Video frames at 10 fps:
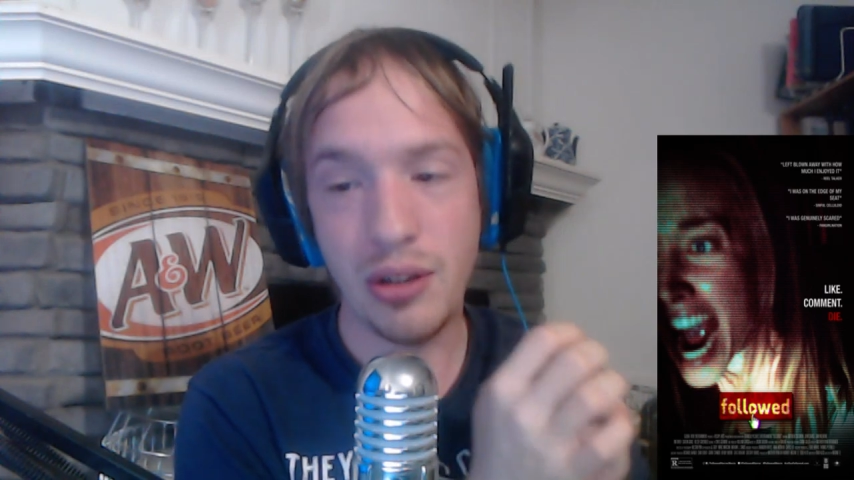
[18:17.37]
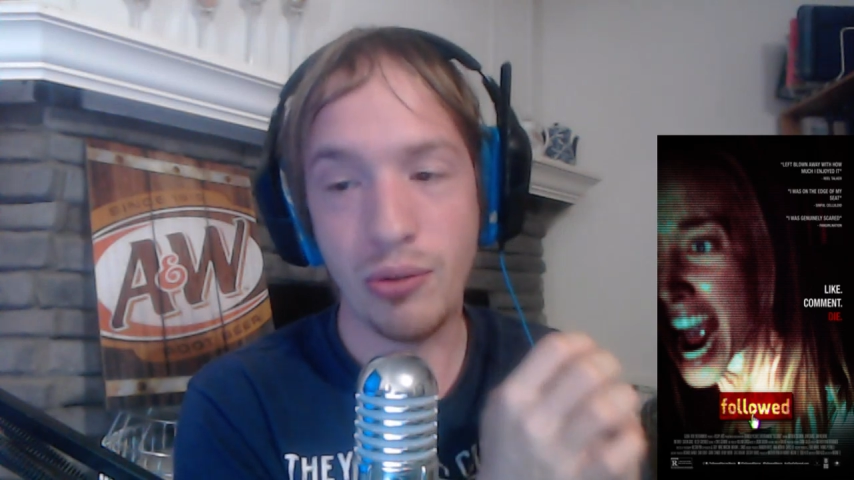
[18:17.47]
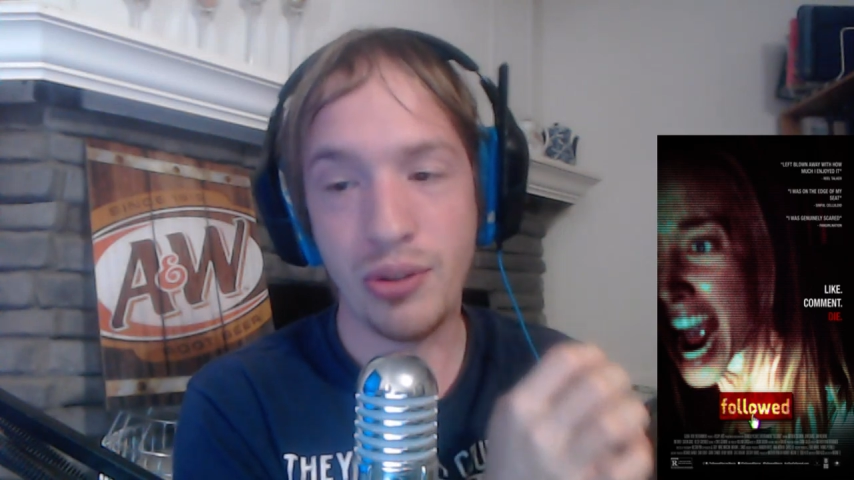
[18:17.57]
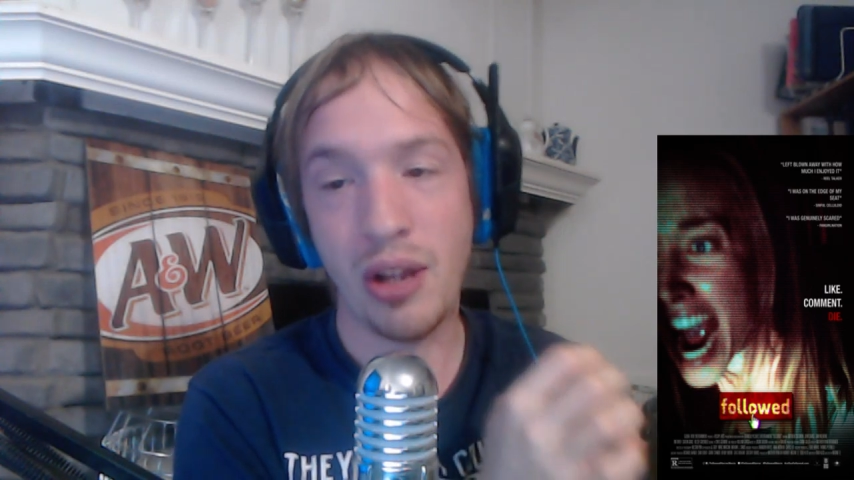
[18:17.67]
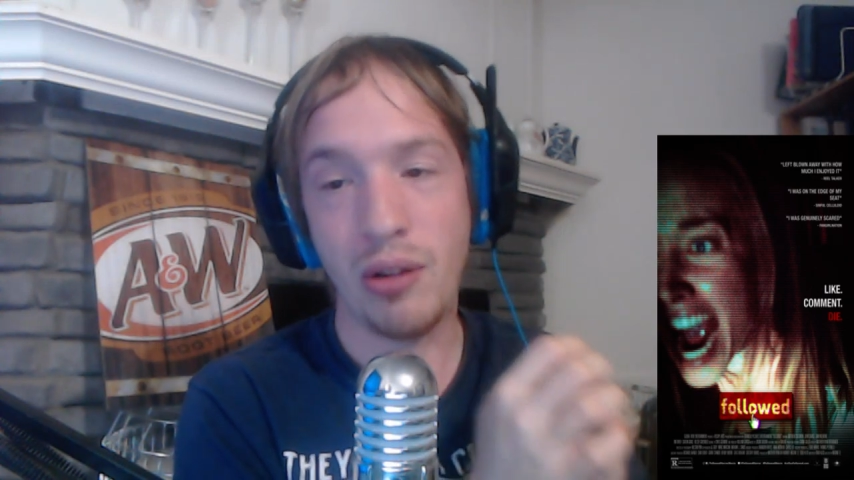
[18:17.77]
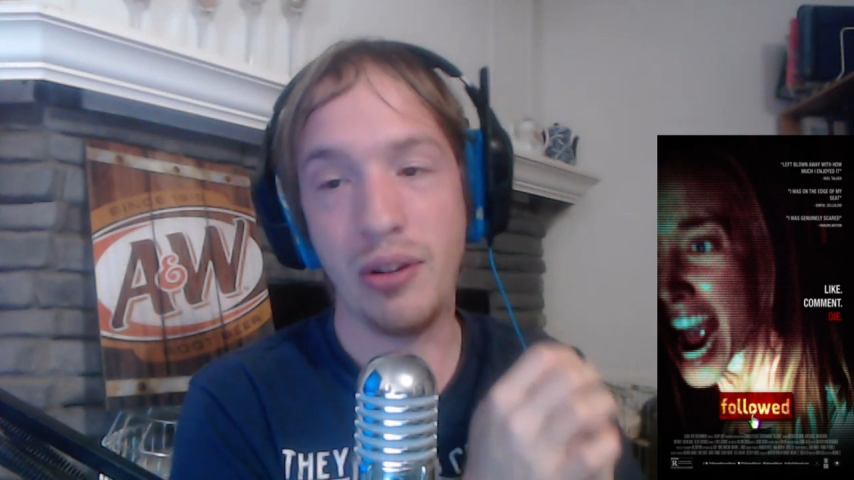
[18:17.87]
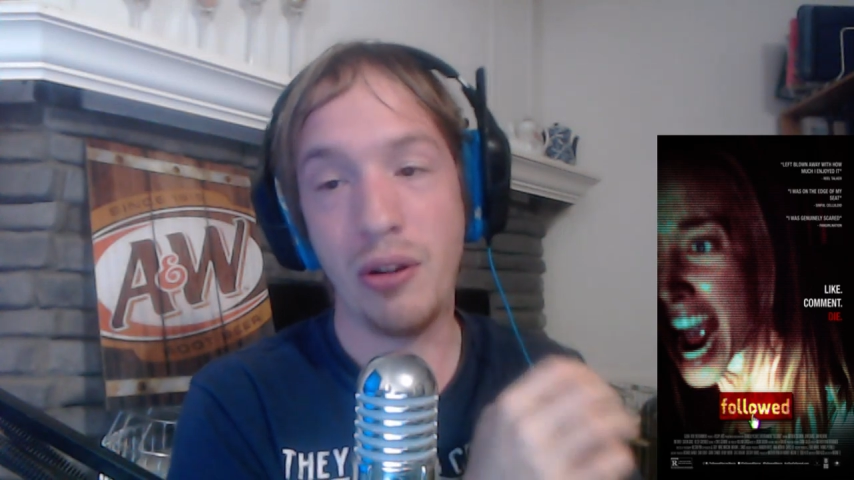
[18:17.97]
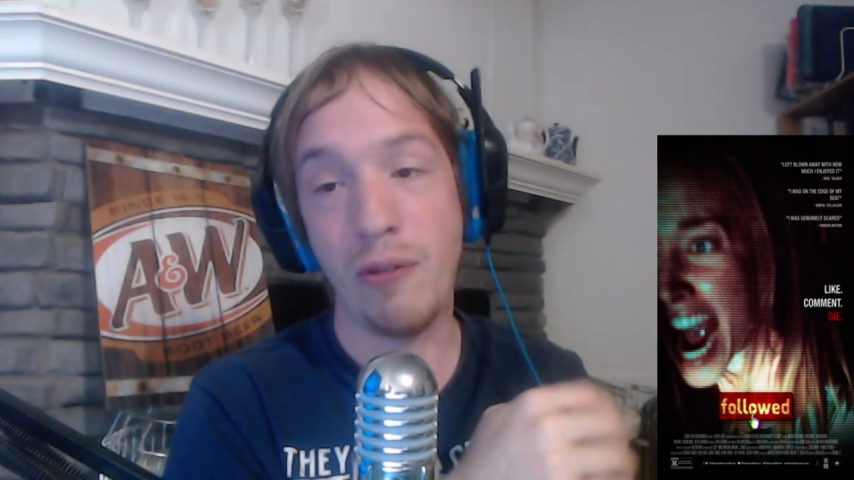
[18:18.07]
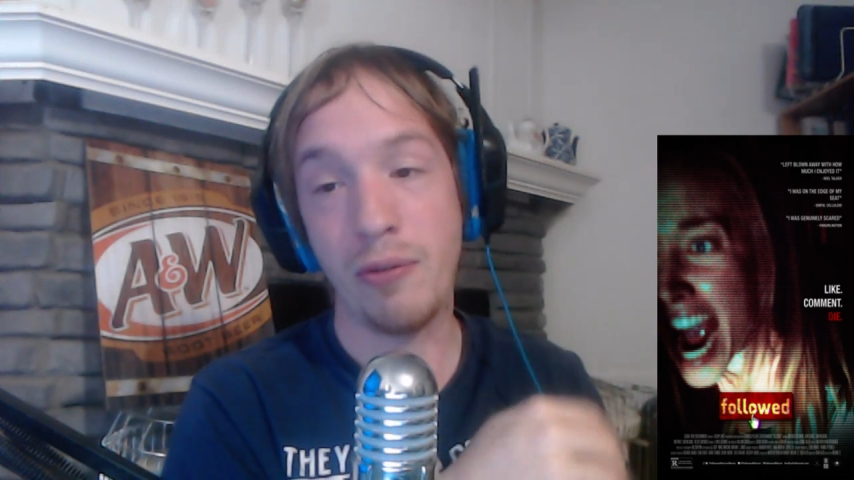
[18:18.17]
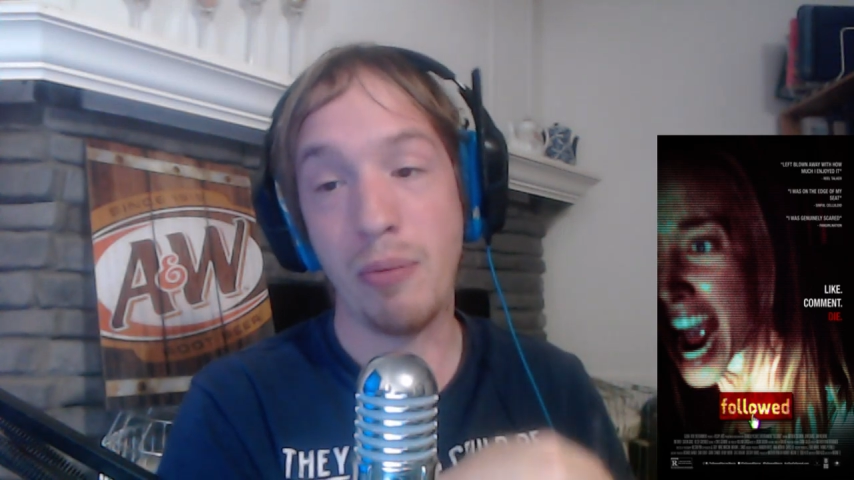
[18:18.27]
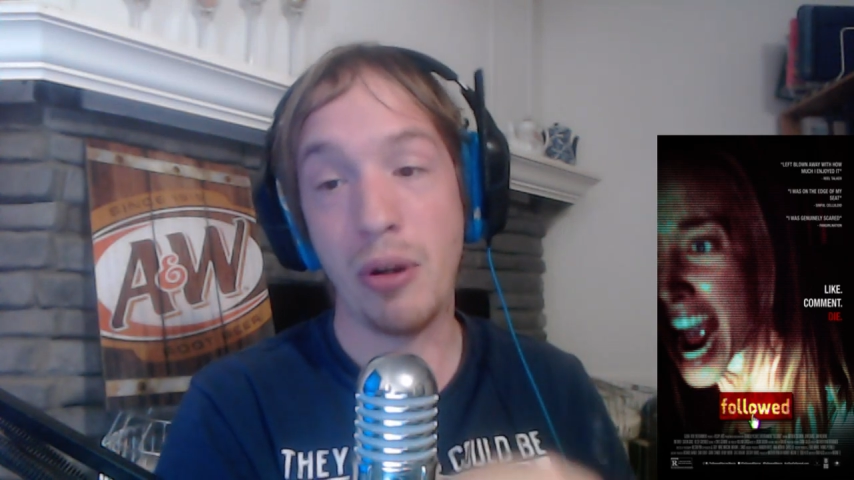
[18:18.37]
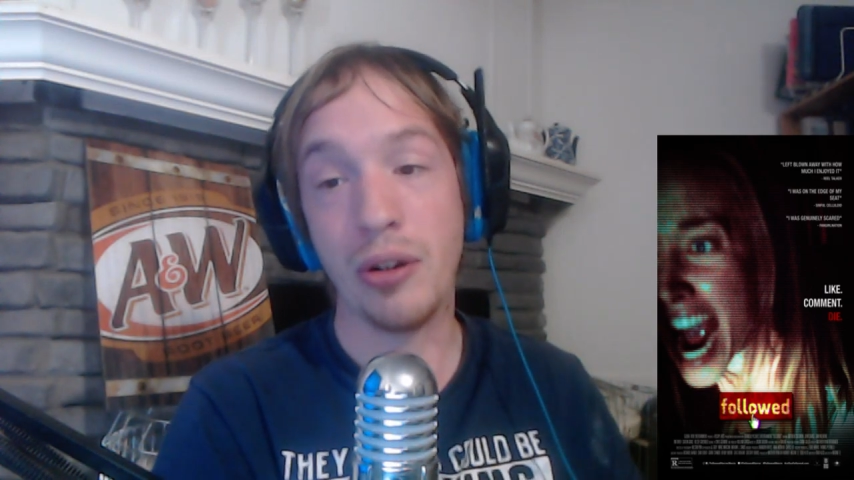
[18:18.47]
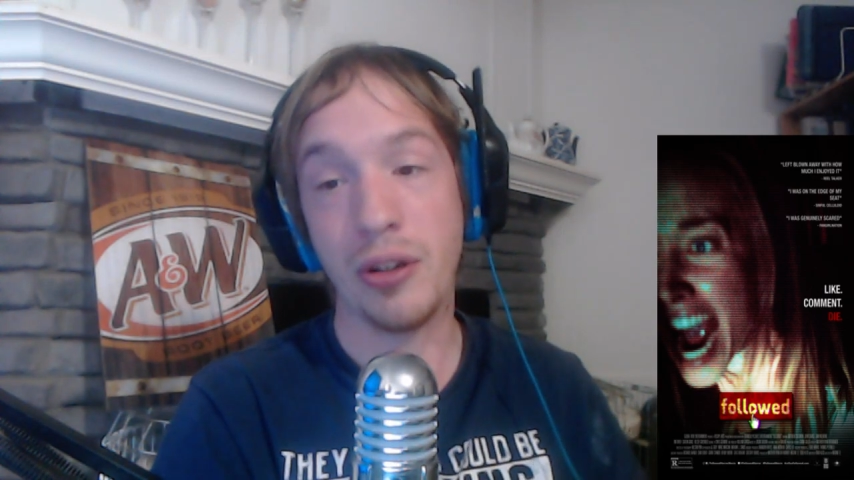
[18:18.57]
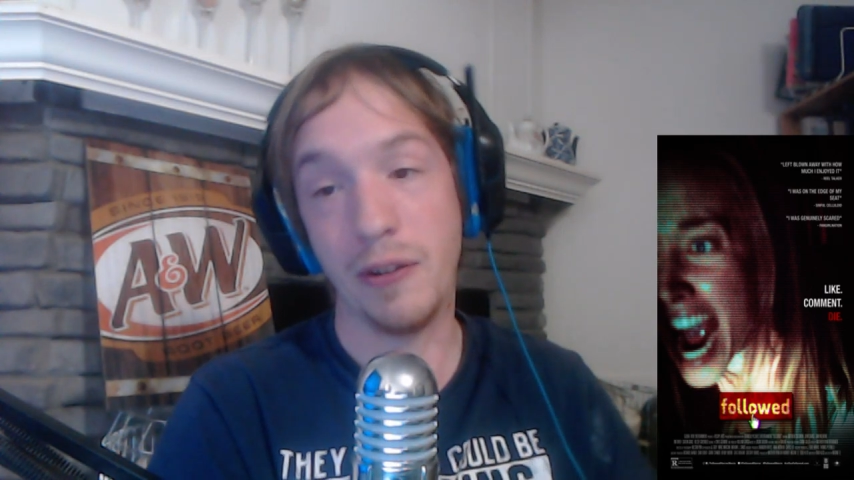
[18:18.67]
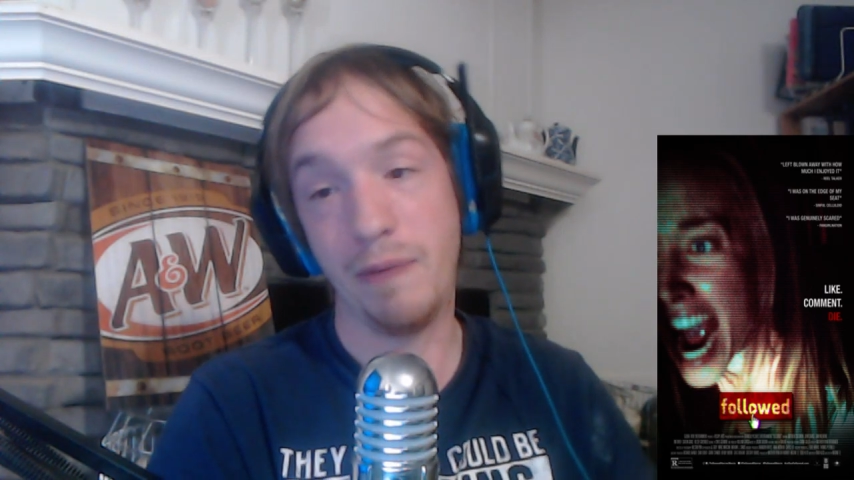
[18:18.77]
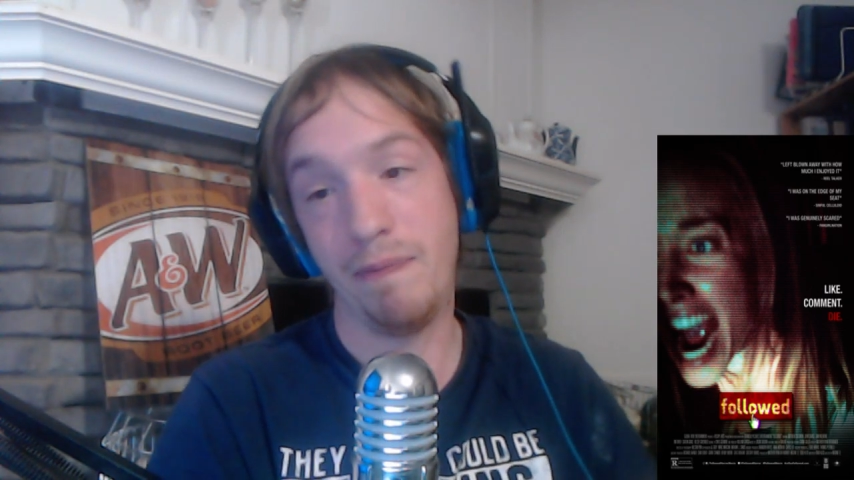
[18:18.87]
hotel in all of America.